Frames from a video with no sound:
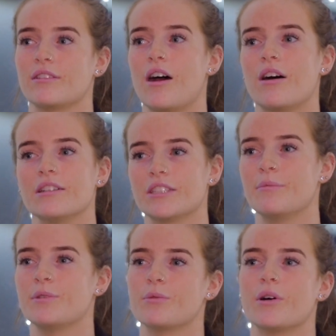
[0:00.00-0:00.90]
not all
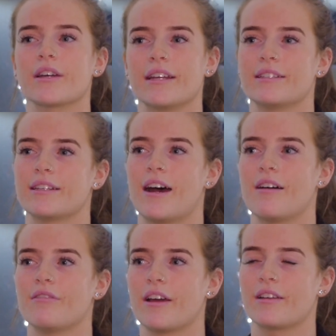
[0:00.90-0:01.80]
gyms you walk into
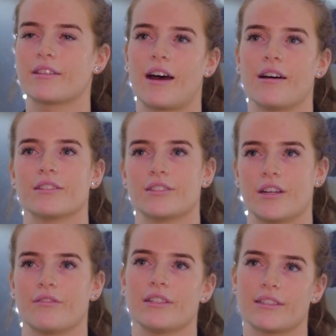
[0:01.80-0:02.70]
have, like, that
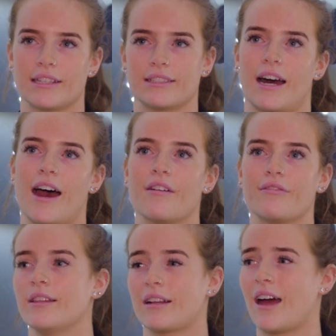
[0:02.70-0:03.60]
service, that staff.
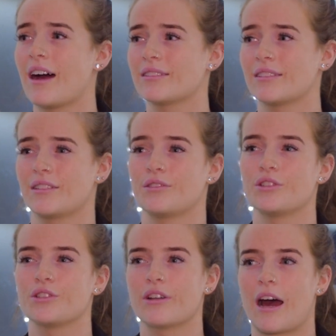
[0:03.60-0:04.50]
The classes are
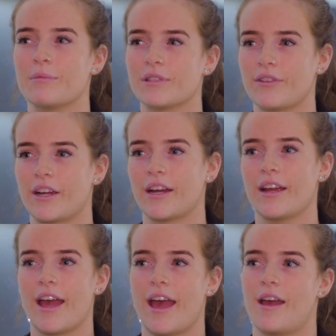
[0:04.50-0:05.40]
such a good atmosphere,
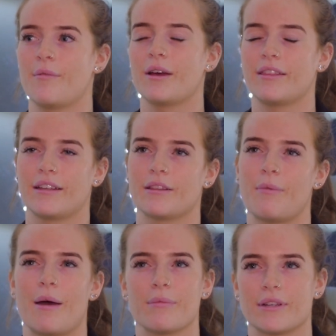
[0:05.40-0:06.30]
and I think the
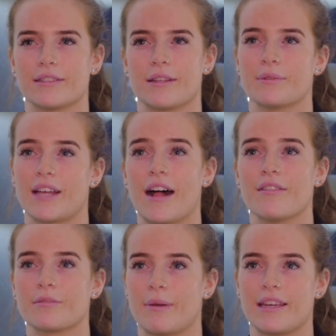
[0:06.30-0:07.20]
members
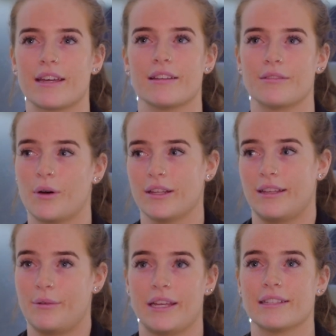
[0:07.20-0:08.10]
themselves make it what
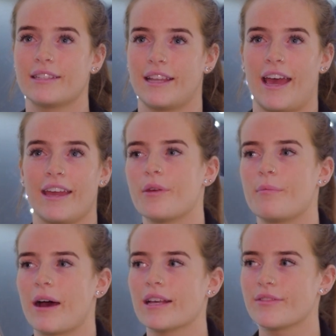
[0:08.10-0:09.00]
it is today. The
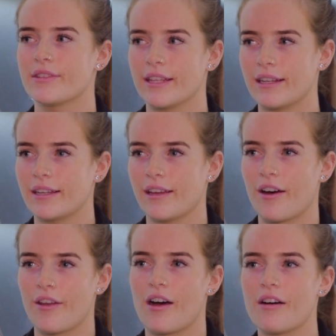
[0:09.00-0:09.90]
best facility
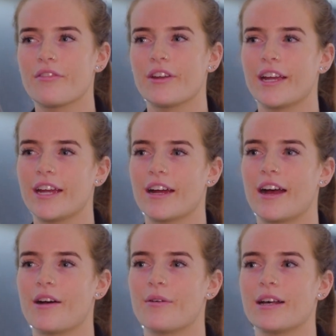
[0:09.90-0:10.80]
on offer here
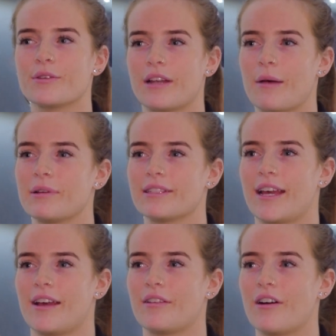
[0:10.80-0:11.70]
at Westwood
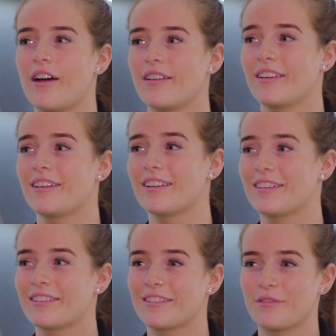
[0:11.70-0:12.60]
Leopardstown, I think
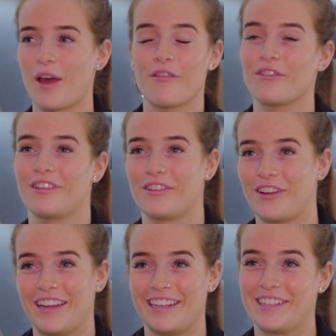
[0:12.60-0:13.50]
it's everything,
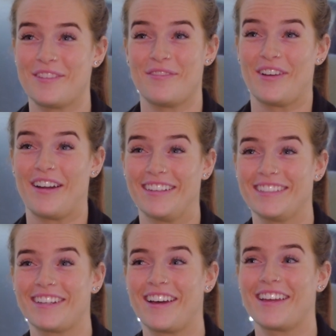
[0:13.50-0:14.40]
really, to be
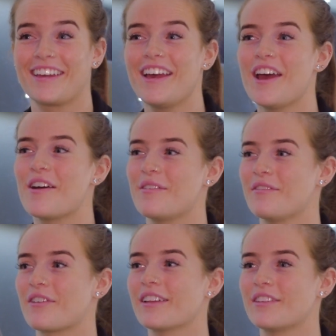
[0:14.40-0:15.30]
honest. Like,
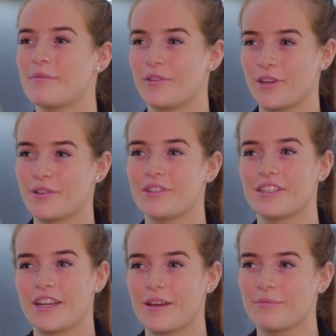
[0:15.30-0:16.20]
we've got the huge
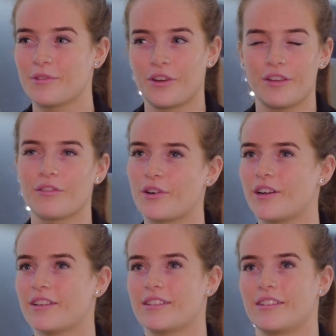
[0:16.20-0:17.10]
gym, 3
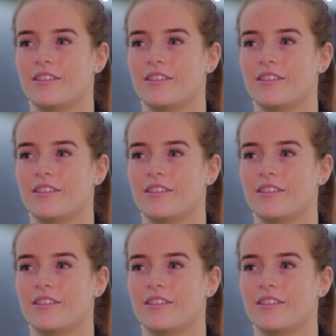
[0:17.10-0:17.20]
floors,